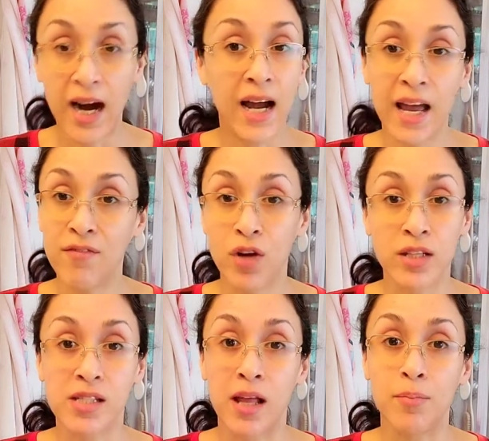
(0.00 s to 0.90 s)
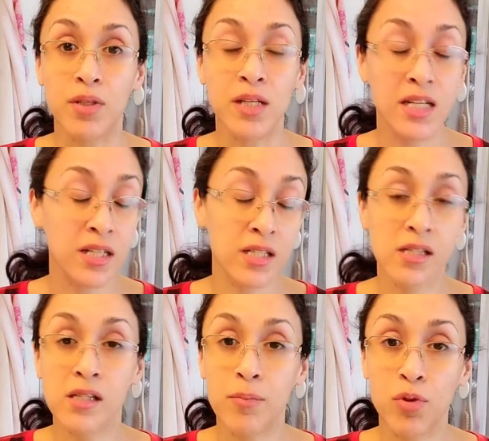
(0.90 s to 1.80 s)
I have not slept. He doesn't
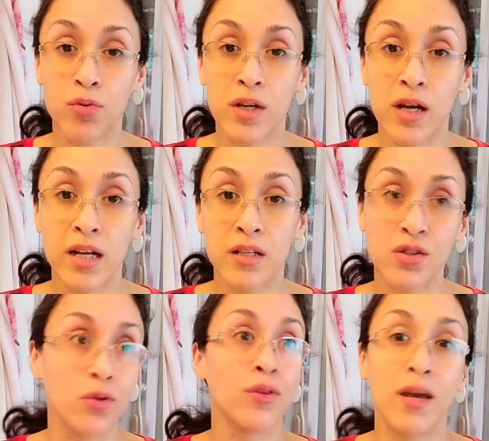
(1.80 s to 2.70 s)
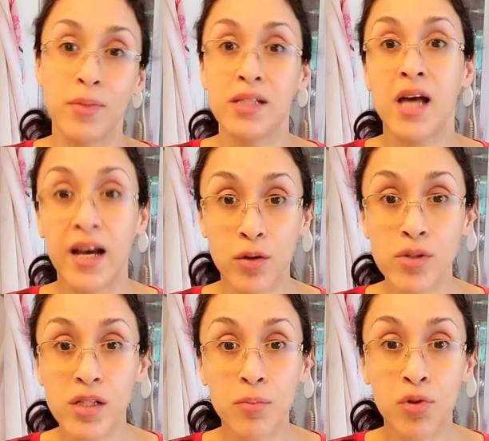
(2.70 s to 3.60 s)
sleep through the night, so that means I don't
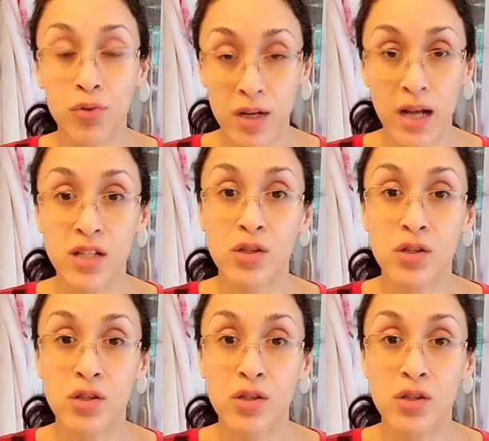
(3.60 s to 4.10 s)
sleep through the night.